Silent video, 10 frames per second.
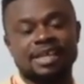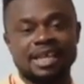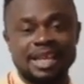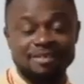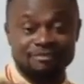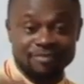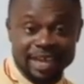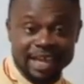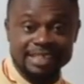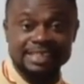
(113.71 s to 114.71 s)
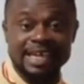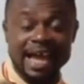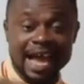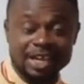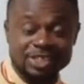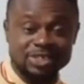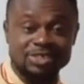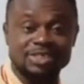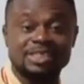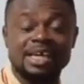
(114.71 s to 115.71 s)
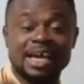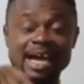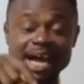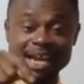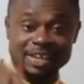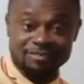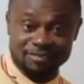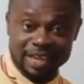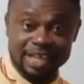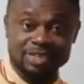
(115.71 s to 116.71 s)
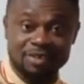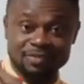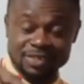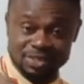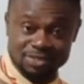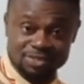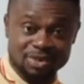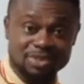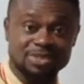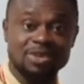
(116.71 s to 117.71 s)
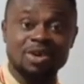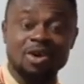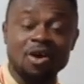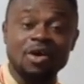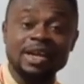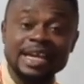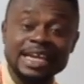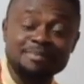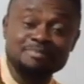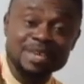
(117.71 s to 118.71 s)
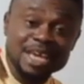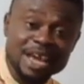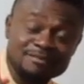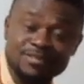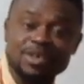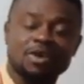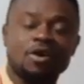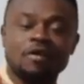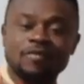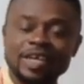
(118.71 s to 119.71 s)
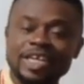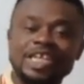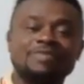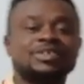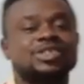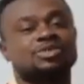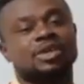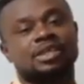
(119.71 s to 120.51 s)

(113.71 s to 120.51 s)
The effect, action, and effect of these drugs on the behavior of individual.